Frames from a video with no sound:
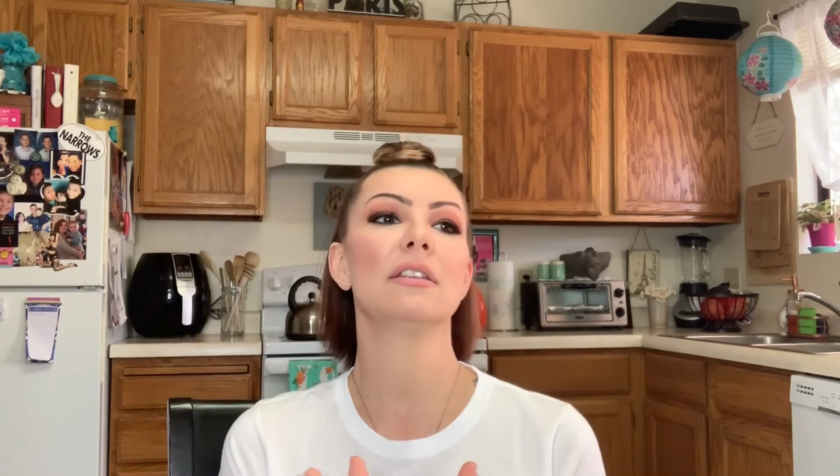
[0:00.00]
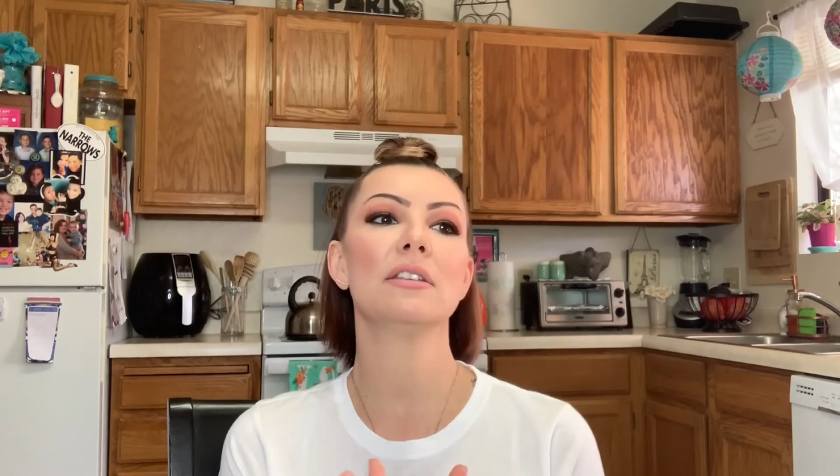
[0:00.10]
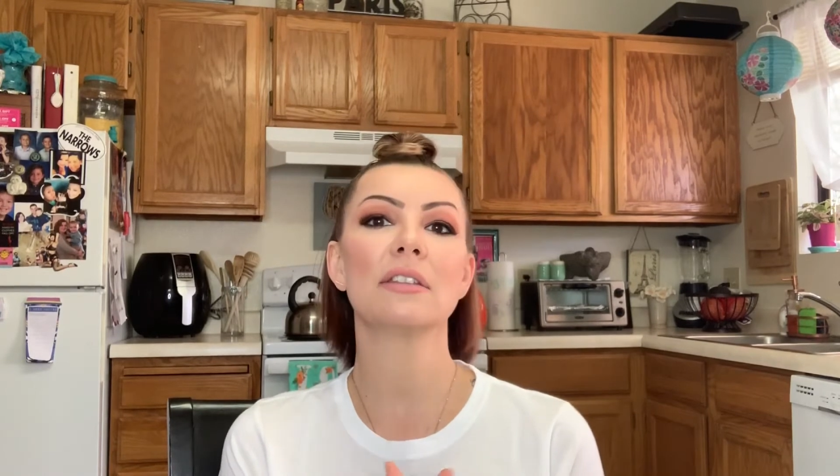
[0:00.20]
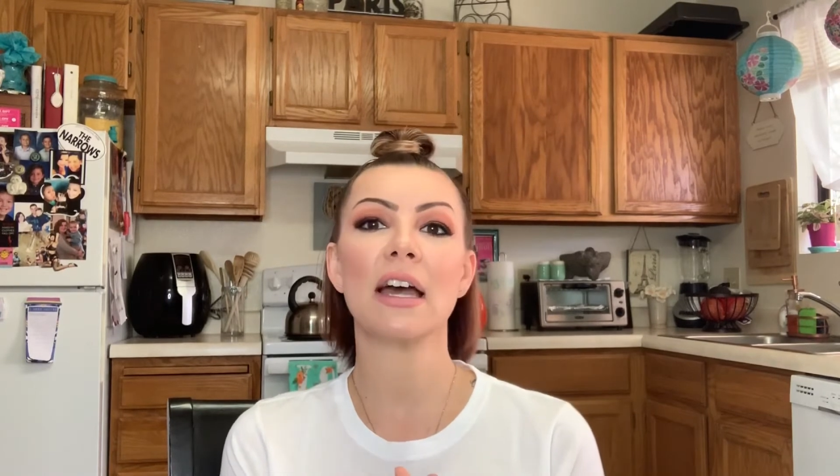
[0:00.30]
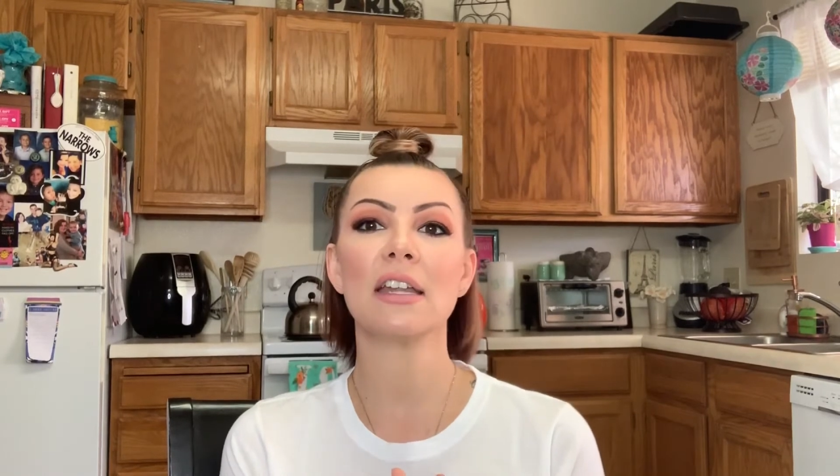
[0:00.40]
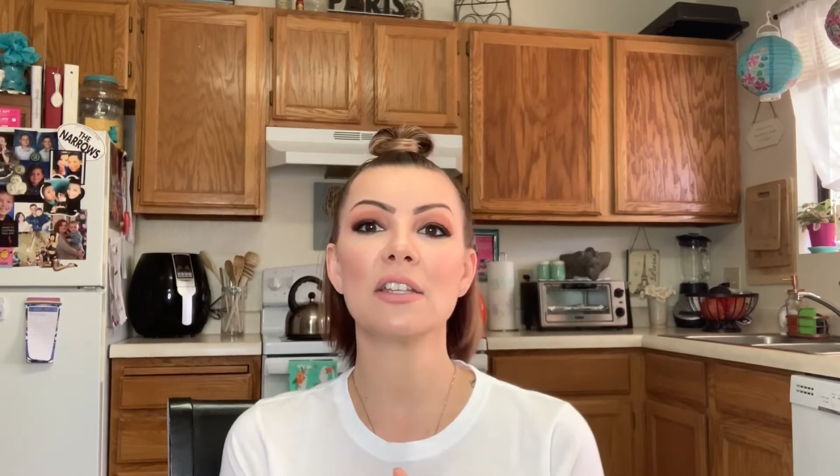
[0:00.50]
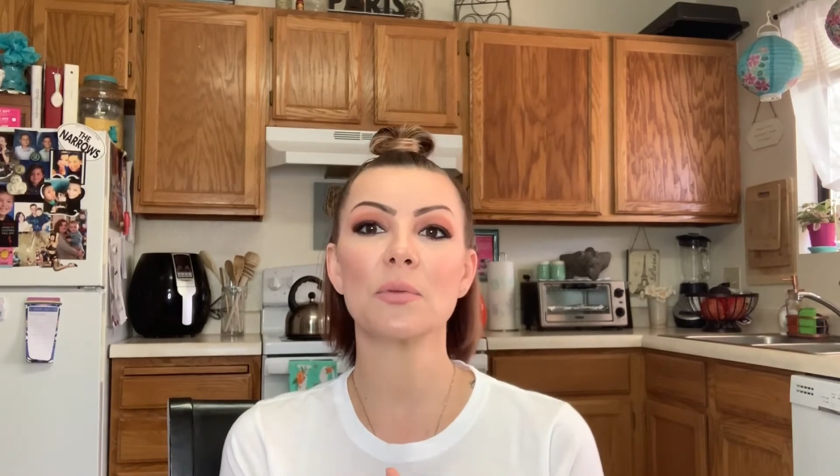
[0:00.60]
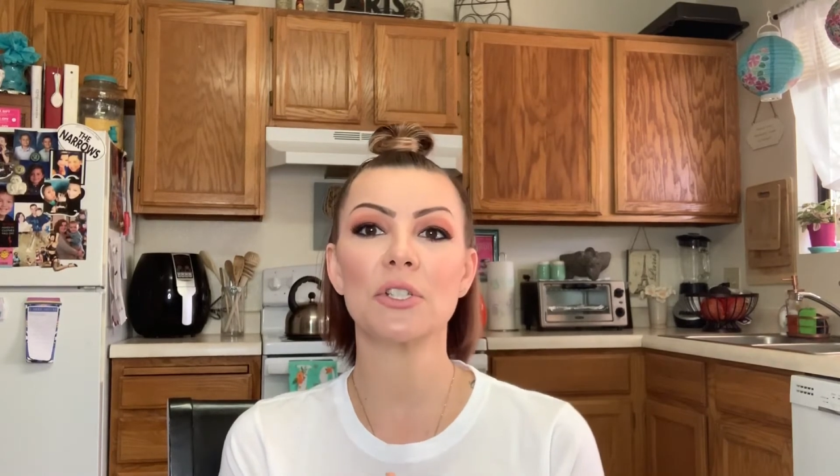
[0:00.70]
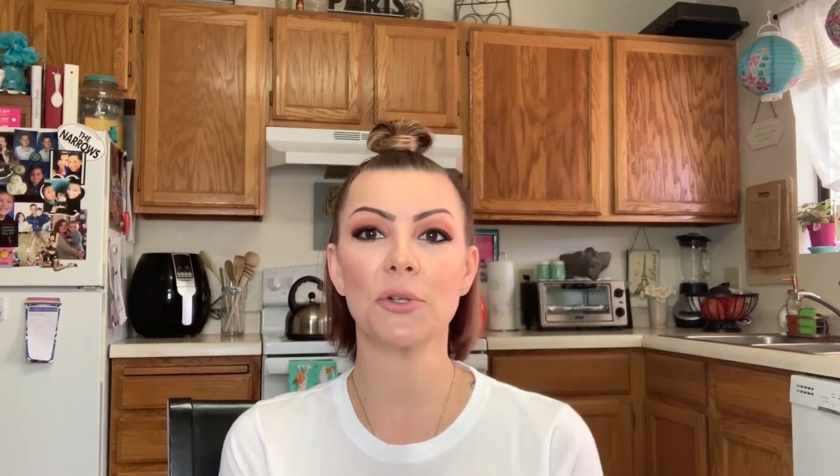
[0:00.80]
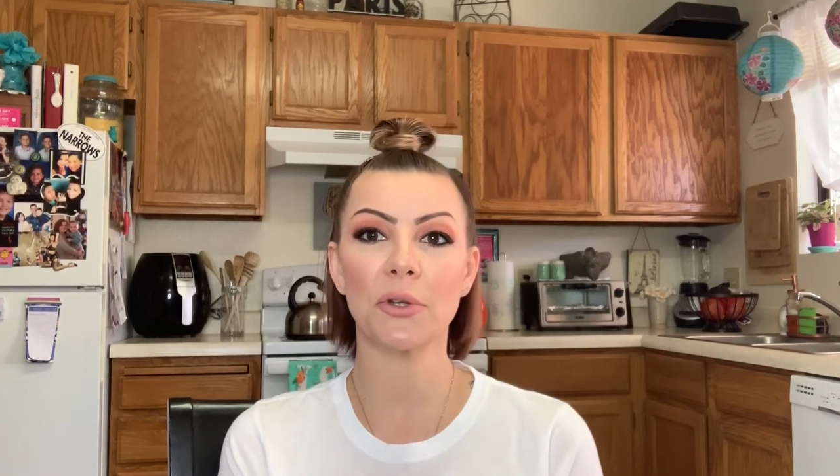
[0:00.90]
That is
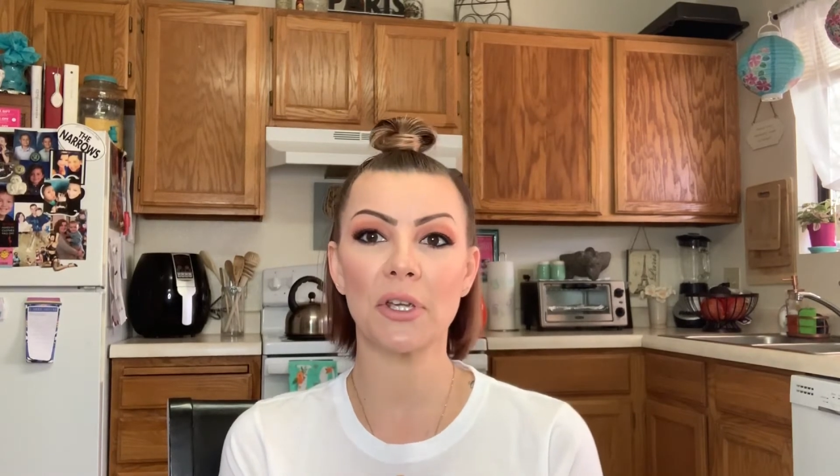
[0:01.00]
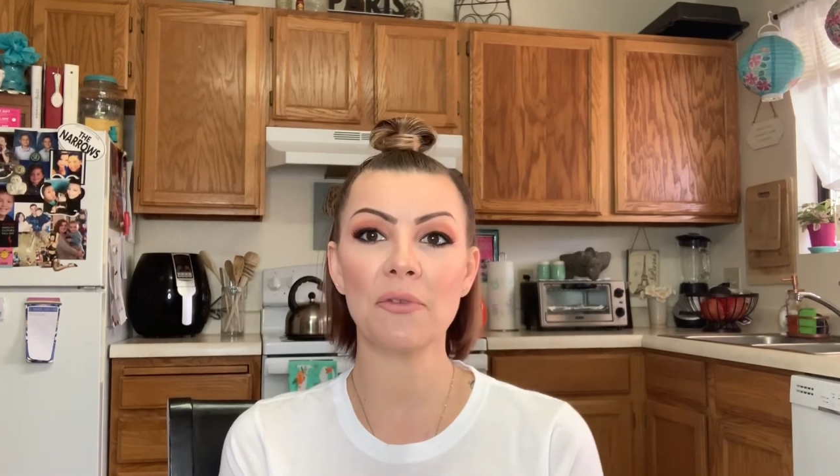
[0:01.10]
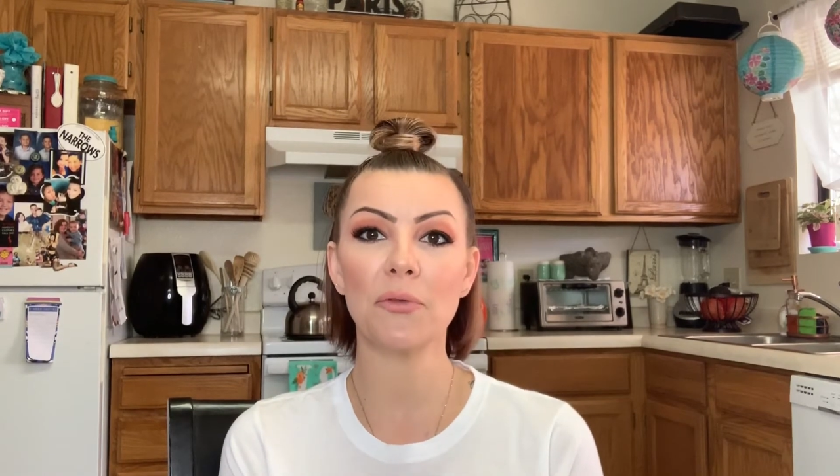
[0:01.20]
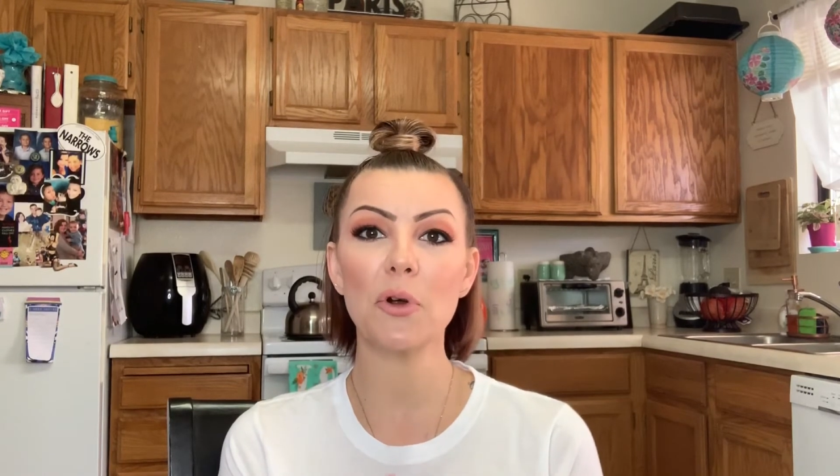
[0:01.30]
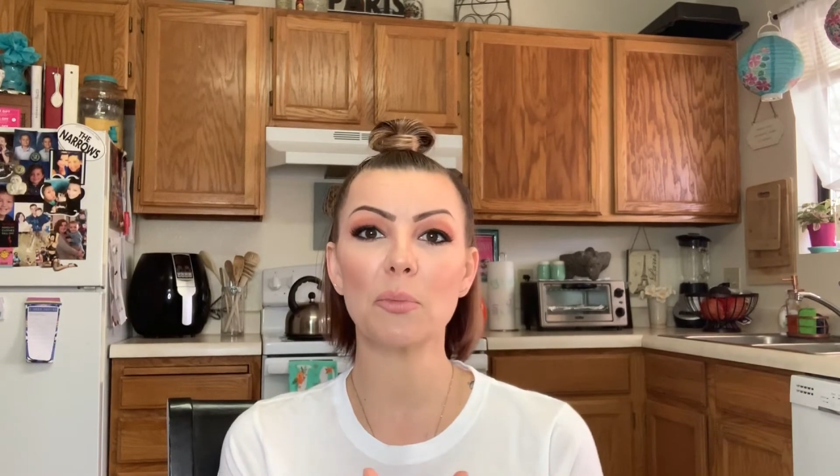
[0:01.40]
what you're looking for.